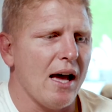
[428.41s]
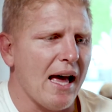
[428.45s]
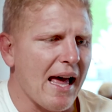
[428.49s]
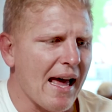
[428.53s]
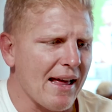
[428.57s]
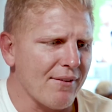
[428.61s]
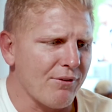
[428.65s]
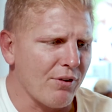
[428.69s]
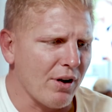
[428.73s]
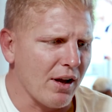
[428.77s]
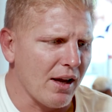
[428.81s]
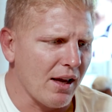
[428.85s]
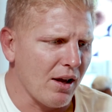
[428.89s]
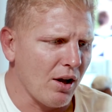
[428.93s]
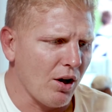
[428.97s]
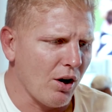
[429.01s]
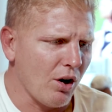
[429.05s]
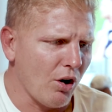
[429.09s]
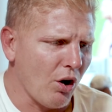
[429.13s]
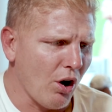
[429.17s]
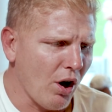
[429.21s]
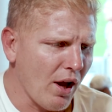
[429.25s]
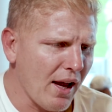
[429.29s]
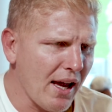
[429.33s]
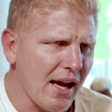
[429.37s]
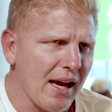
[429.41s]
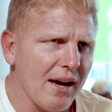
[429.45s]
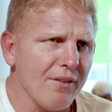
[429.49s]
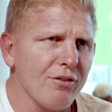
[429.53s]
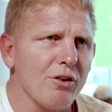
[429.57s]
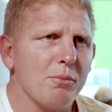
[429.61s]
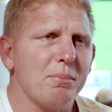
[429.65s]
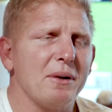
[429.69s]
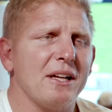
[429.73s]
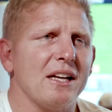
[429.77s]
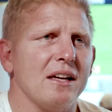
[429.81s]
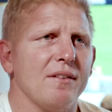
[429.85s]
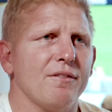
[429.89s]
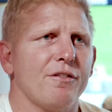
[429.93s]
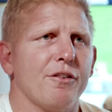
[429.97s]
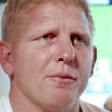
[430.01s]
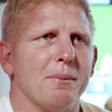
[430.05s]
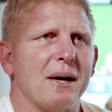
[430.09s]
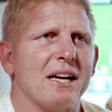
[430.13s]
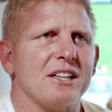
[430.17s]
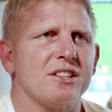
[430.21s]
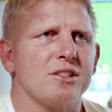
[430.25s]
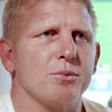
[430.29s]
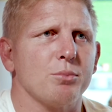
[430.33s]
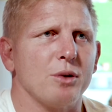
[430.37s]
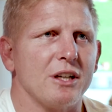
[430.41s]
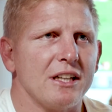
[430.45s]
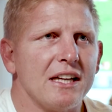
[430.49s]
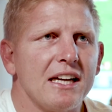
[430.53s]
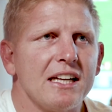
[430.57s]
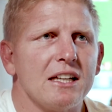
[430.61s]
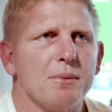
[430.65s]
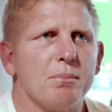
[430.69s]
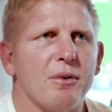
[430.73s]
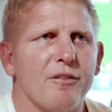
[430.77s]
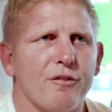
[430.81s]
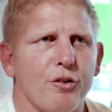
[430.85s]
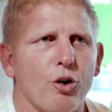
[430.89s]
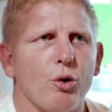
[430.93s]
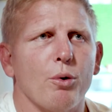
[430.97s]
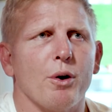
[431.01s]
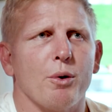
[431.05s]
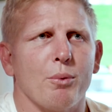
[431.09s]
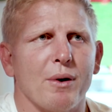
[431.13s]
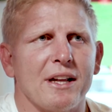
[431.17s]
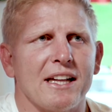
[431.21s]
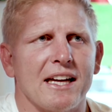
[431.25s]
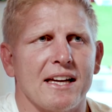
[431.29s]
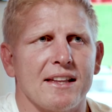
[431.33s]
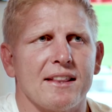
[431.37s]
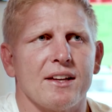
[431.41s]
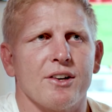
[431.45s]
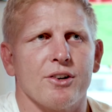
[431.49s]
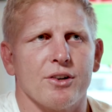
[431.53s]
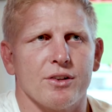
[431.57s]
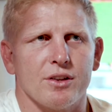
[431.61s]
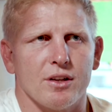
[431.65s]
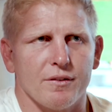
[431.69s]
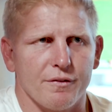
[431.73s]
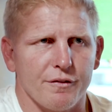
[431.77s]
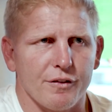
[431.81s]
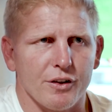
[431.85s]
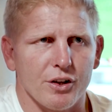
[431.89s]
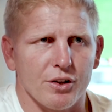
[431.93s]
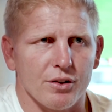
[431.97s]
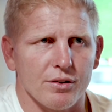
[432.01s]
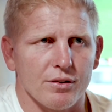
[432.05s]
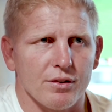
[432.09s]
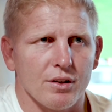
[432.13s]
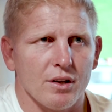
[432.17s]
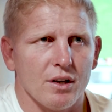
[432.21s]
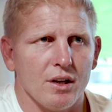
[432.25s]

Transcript: had every bit of information we needed before we went out there on the field.